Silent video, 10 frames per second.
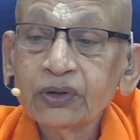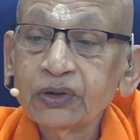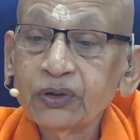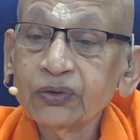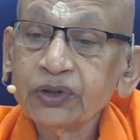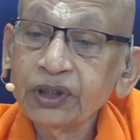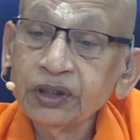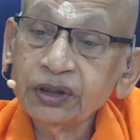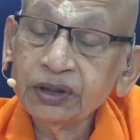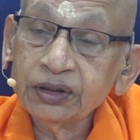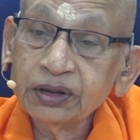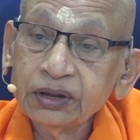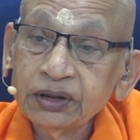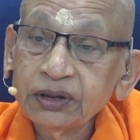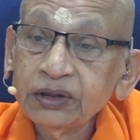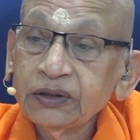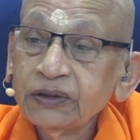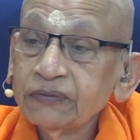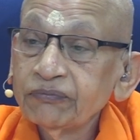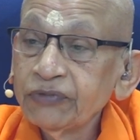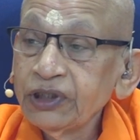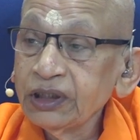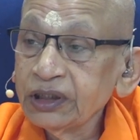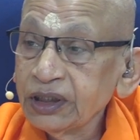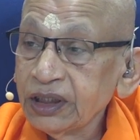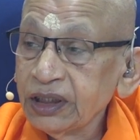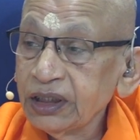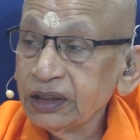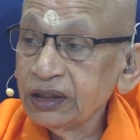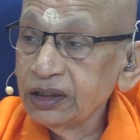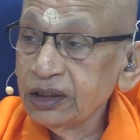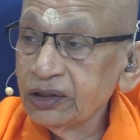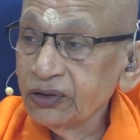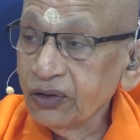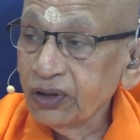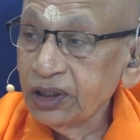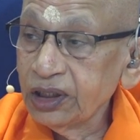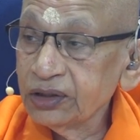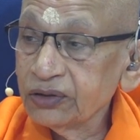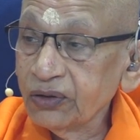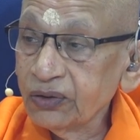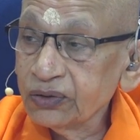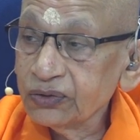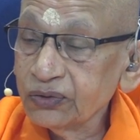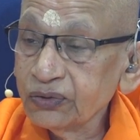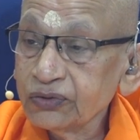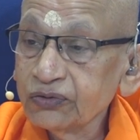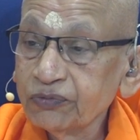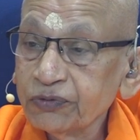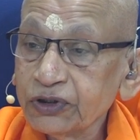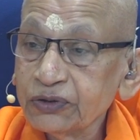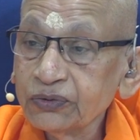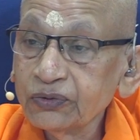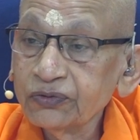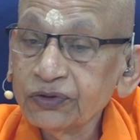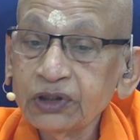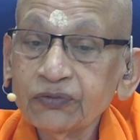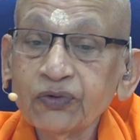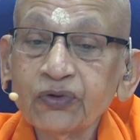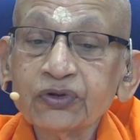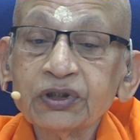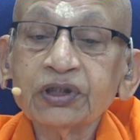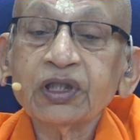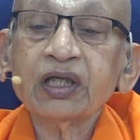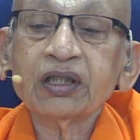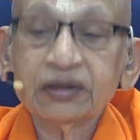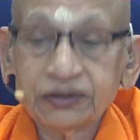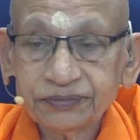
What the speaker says: Devotayan, meaning that the knowledge also should be pursued with devotion in the heart.